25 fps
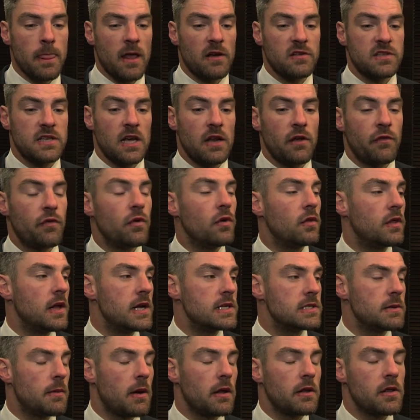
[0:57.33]
I've said a few
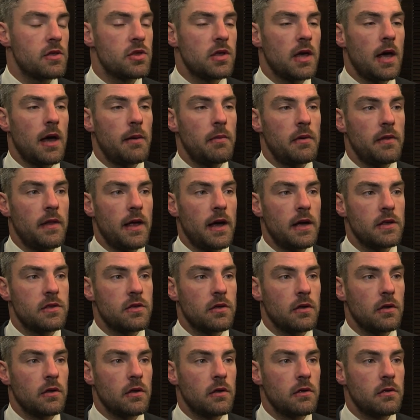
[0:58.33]
things about the chairman there
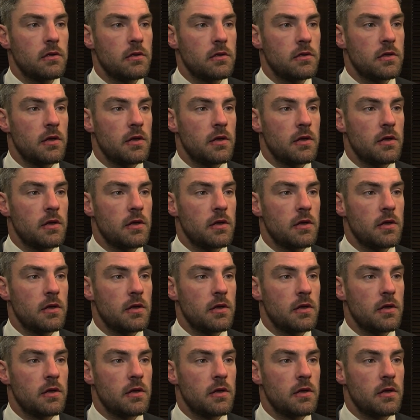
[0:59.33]
to